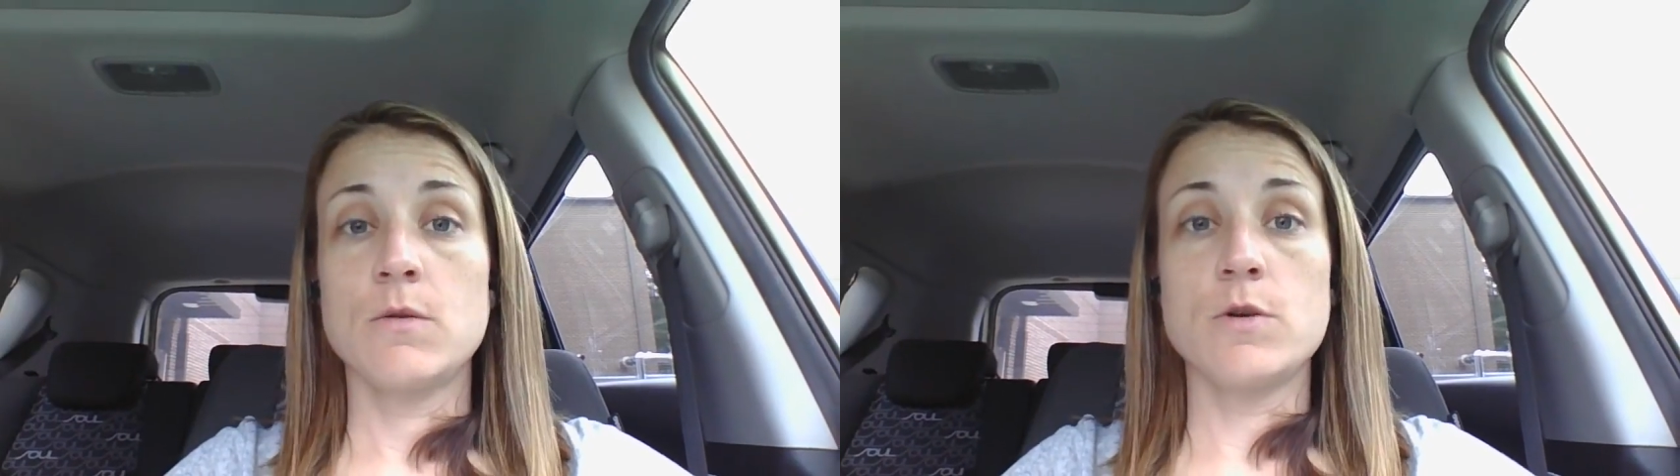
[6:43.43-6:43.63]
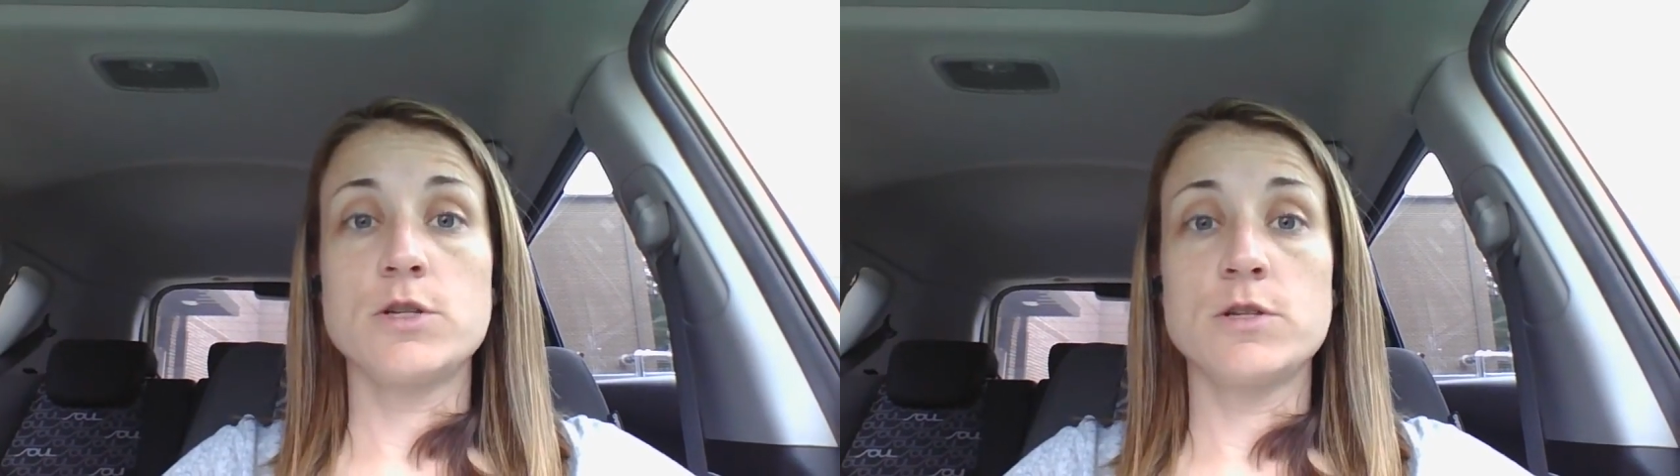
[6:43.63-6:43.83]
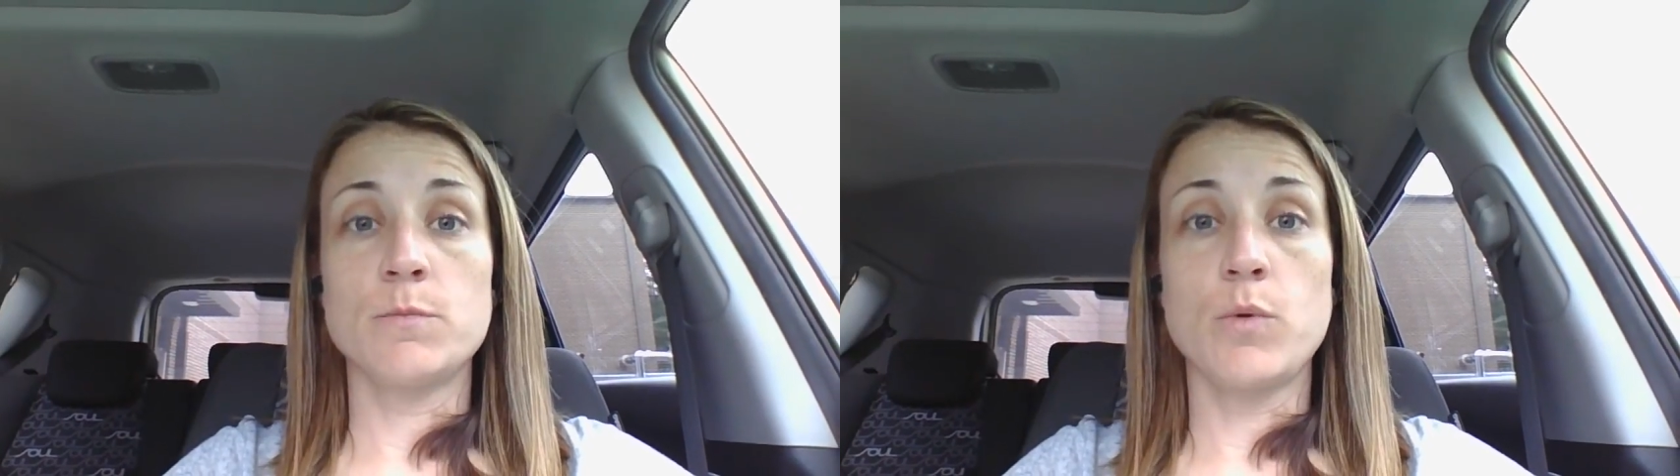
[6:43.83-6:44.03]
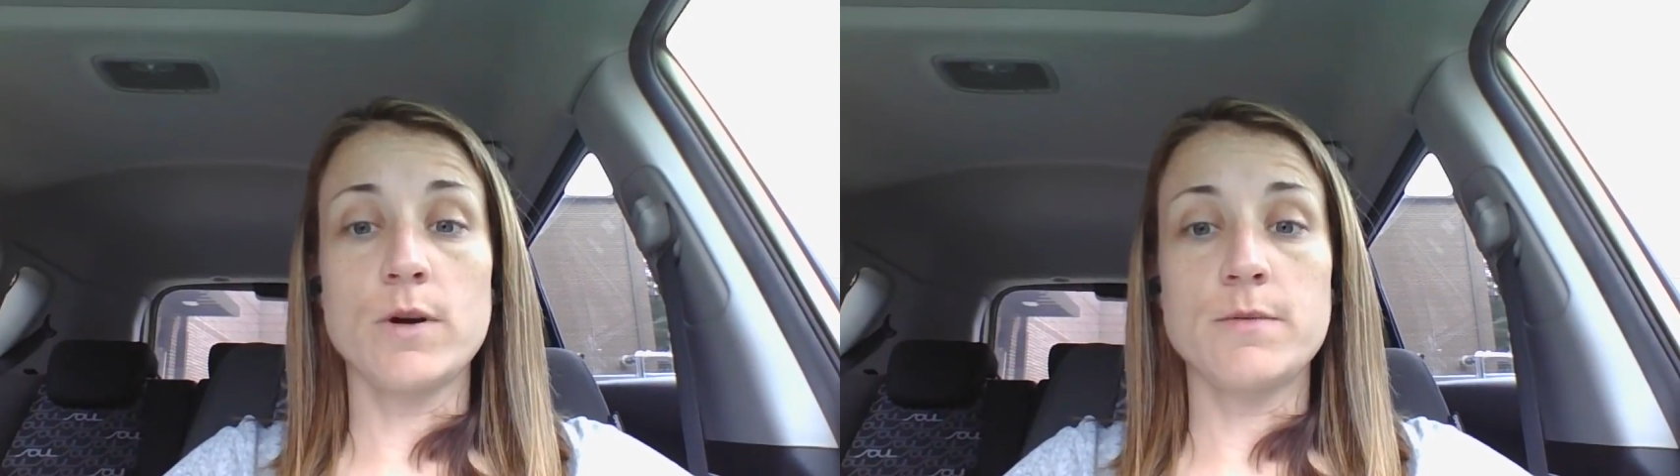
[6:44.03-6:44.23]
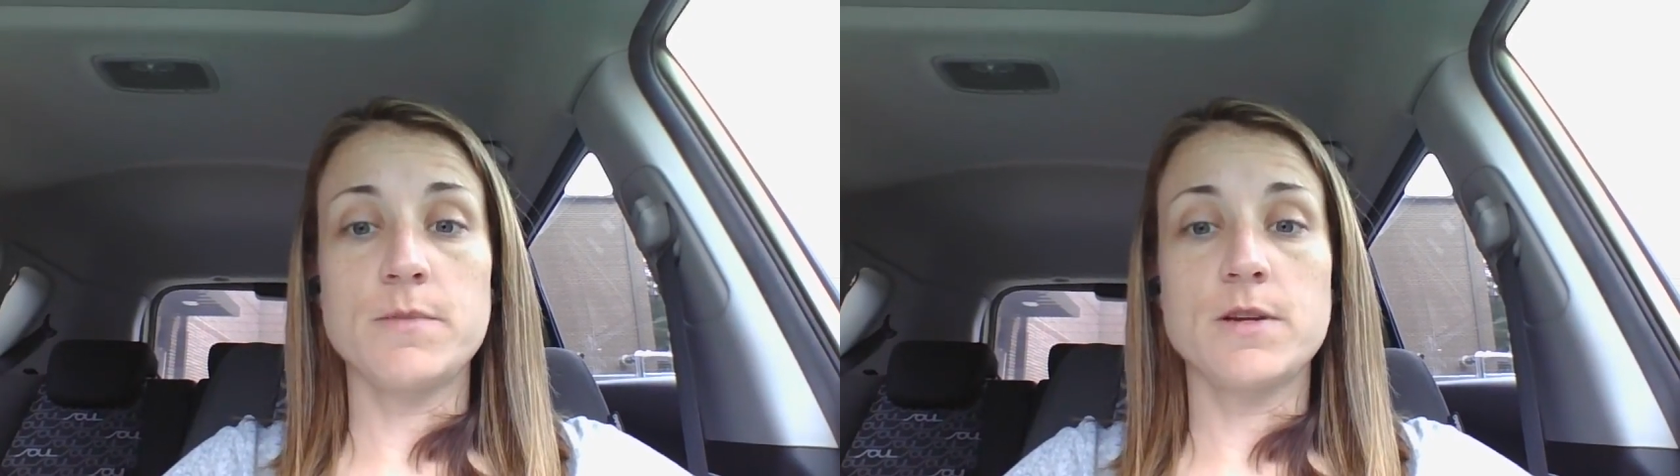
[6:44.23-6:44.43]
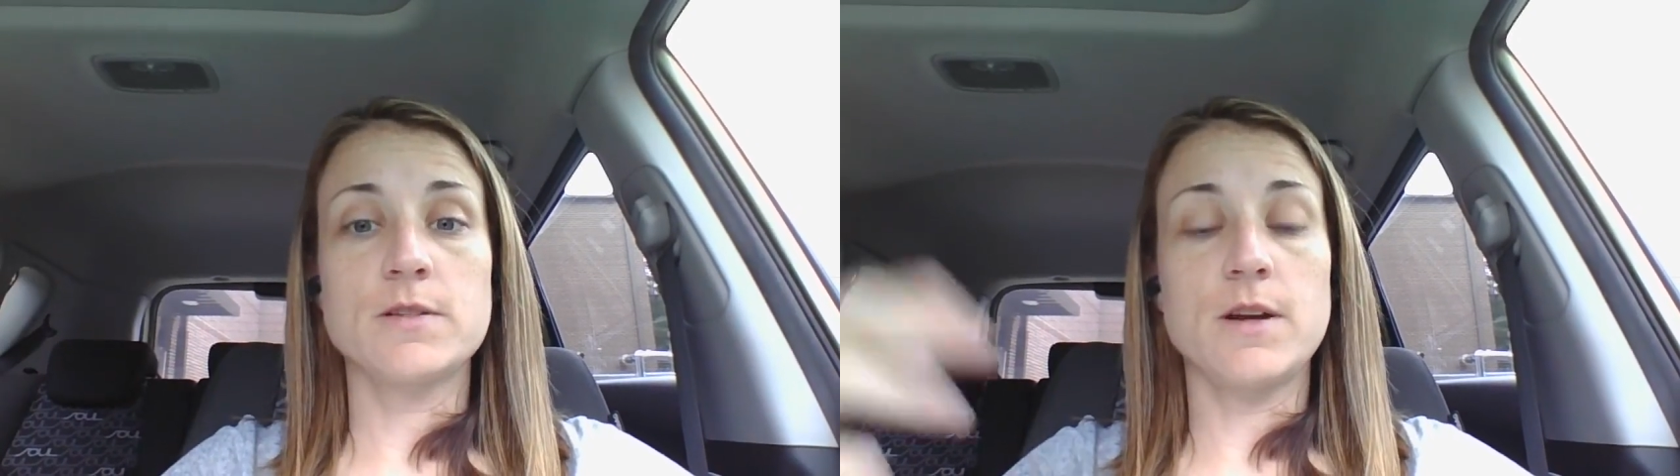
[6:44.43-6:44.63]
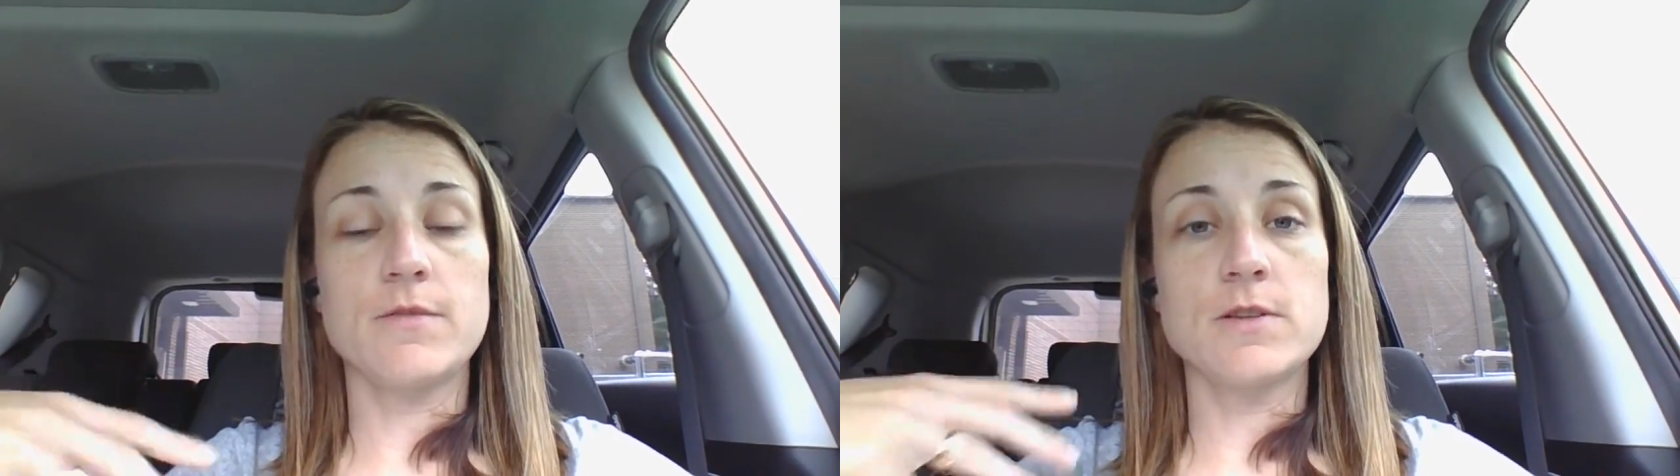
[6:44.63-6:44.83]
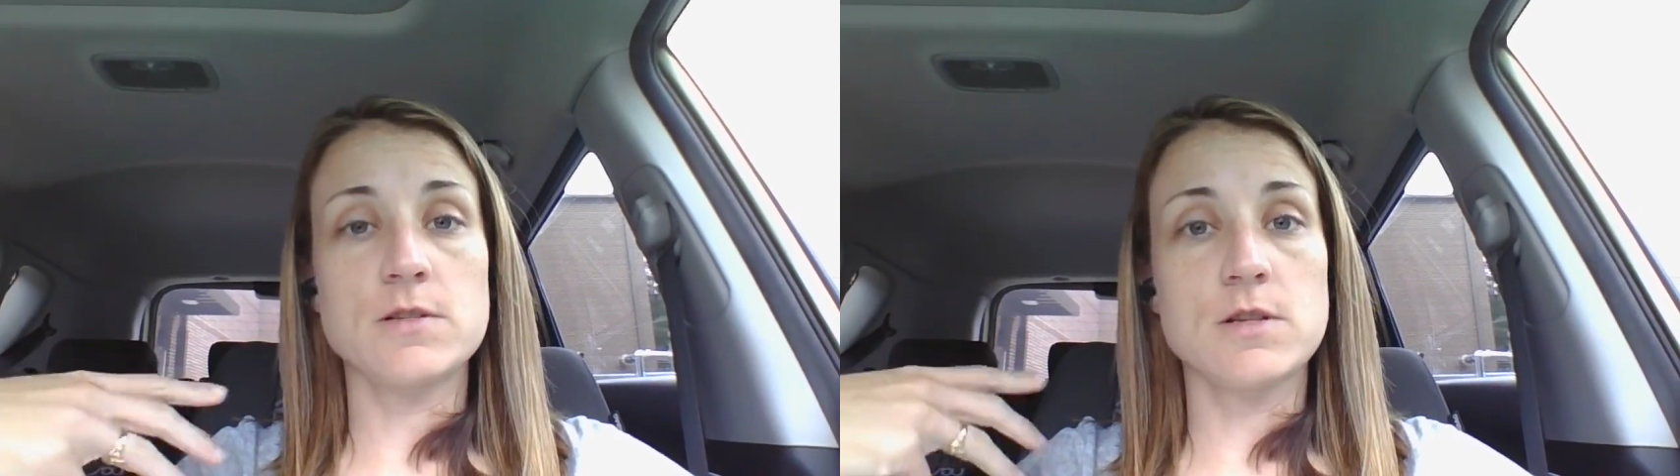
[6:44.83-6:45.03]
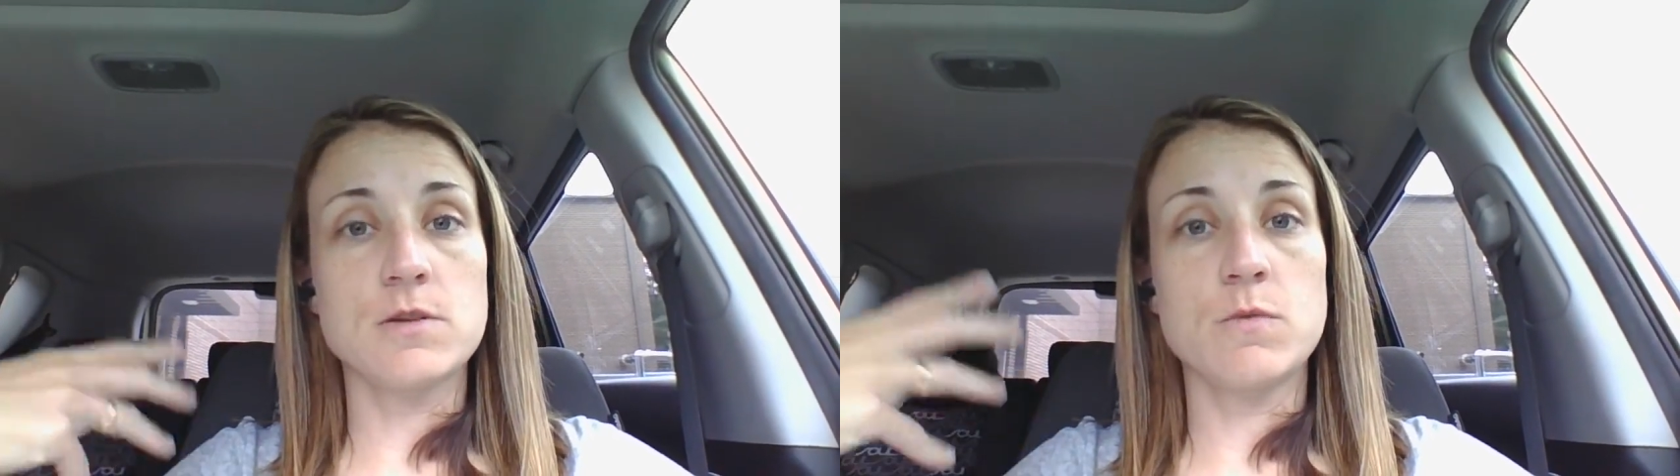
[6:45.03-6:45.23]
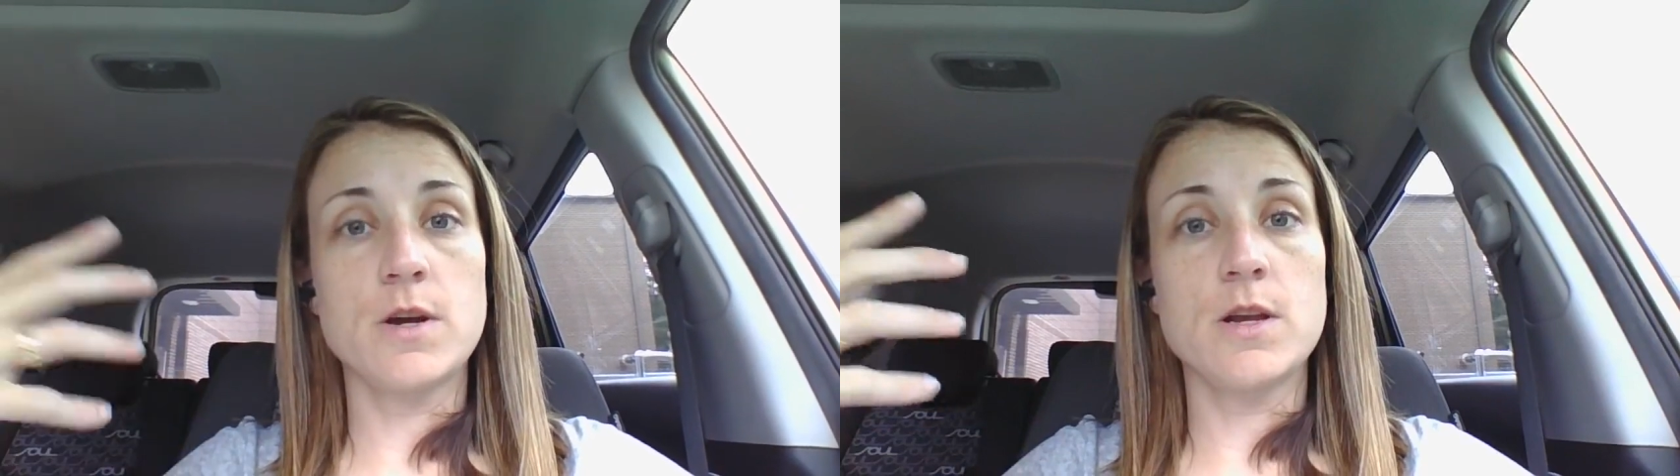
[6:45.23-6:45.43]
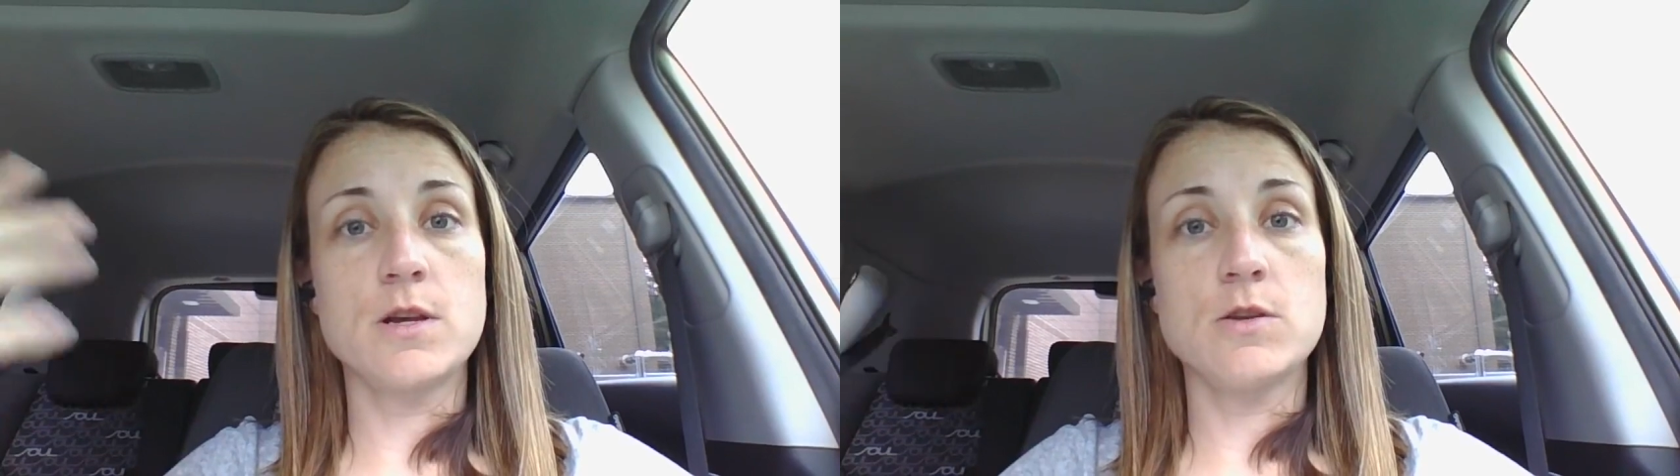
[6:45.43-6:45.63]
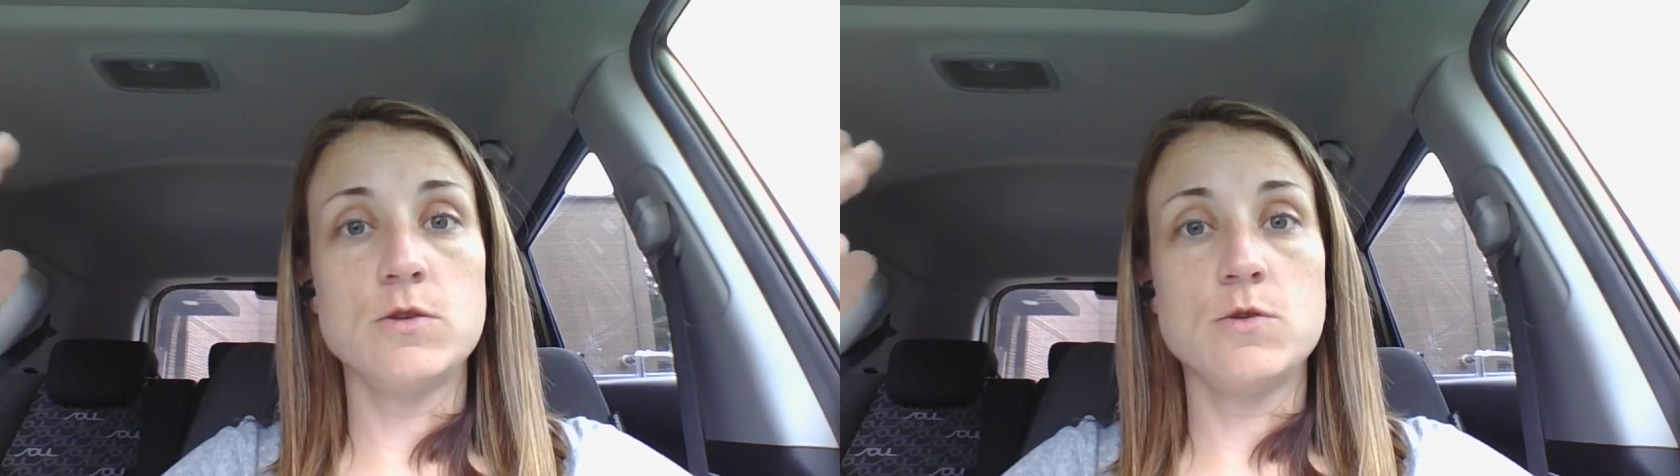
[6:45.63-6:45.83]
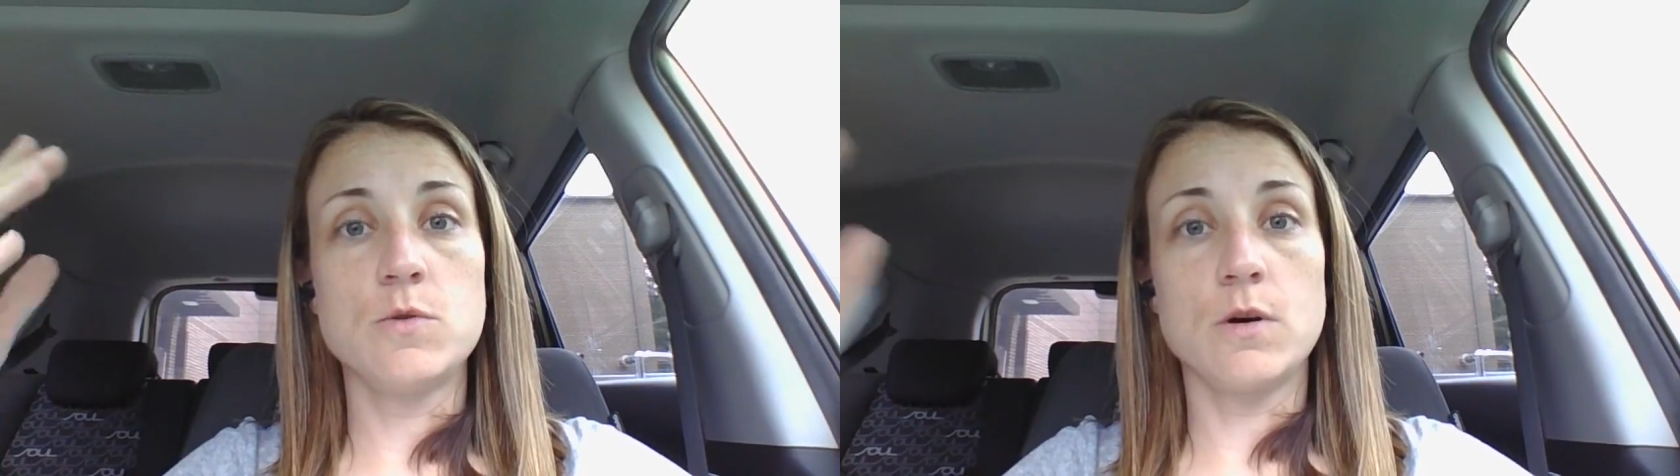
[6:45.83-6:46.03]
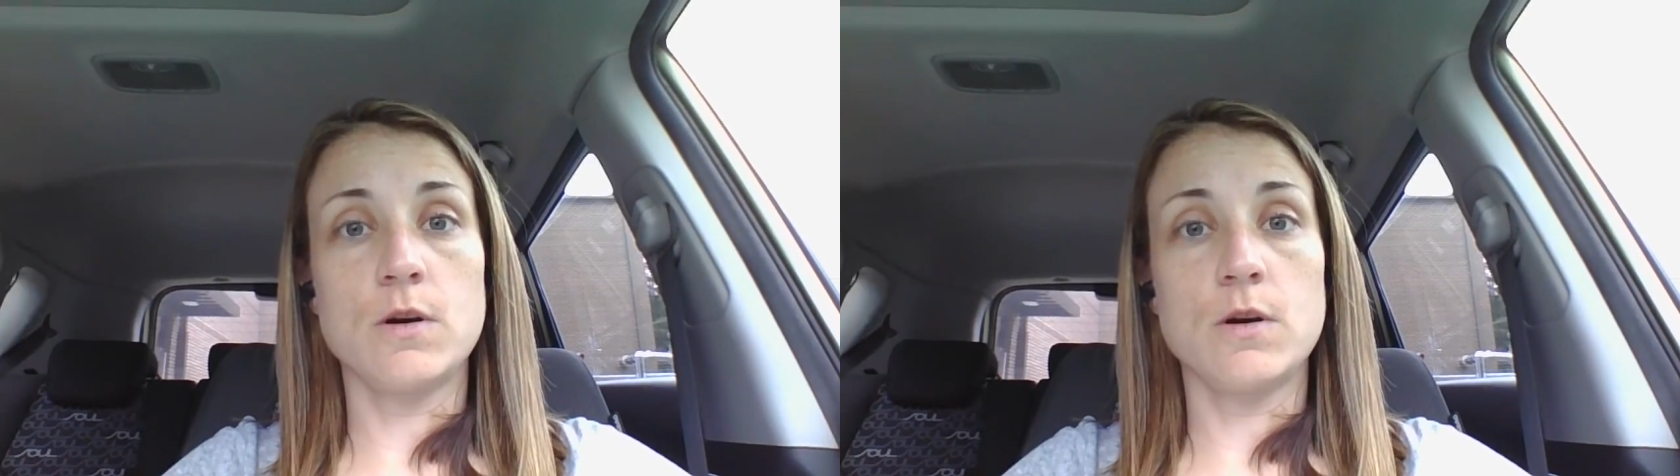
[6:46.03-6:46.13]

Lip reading: which is important because obviously when you